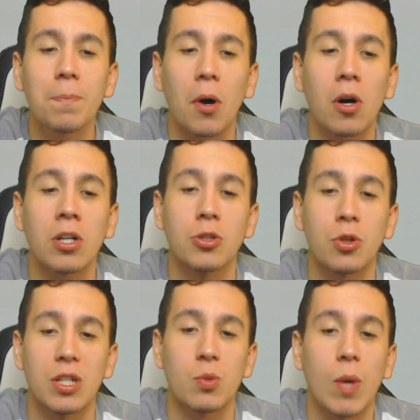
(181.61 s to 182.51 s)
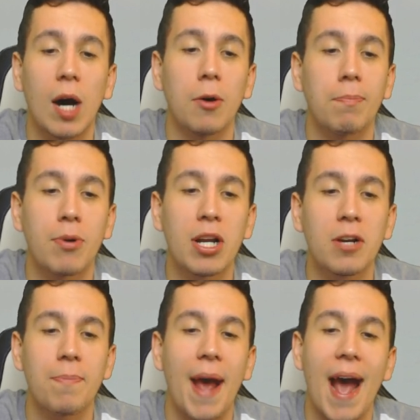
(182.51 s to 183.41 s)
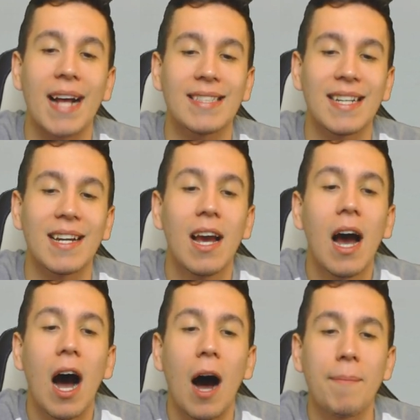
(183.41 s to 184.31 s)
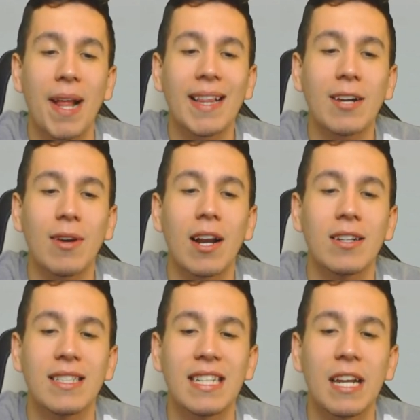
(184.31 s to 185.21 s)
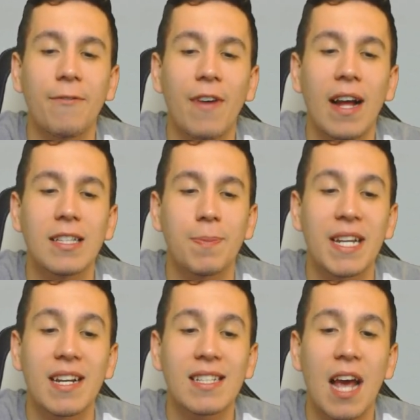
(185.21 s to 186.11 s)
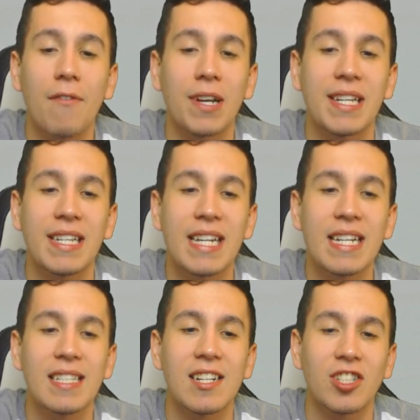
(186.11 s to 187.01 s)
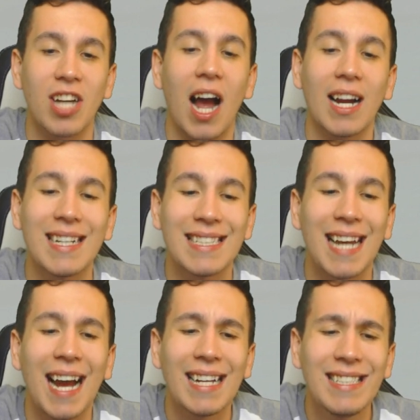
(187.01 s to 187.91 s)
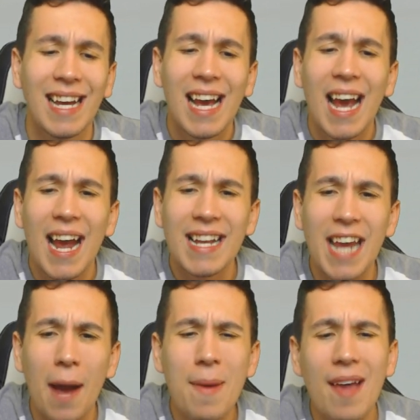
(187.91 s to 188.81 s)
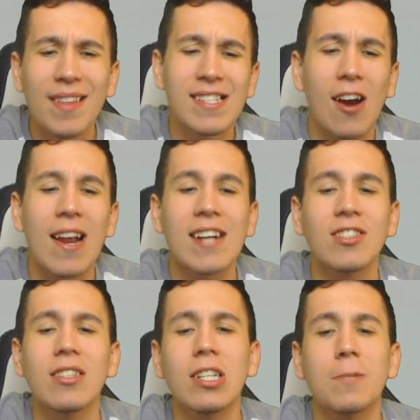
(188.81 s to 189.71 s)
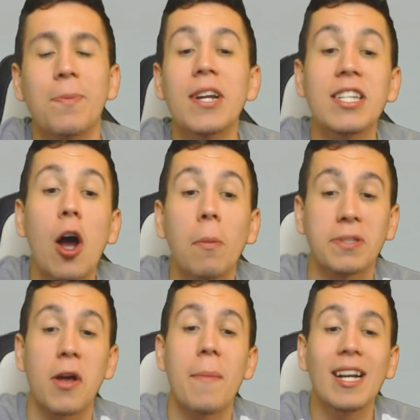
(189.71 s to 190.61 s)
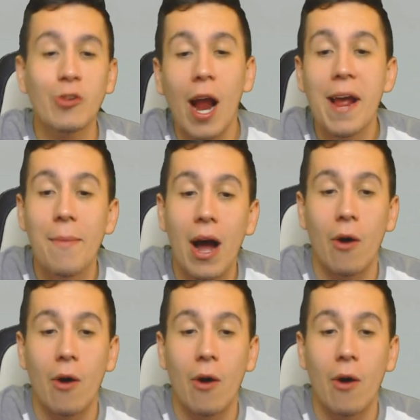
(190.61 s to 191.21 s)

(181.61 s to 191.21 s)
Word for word: good ball control as well, with pretty good passing. Not that great on defense, but he does have a decent shot contest. And yeah, man, this card actually looks pretty dope, so I may try him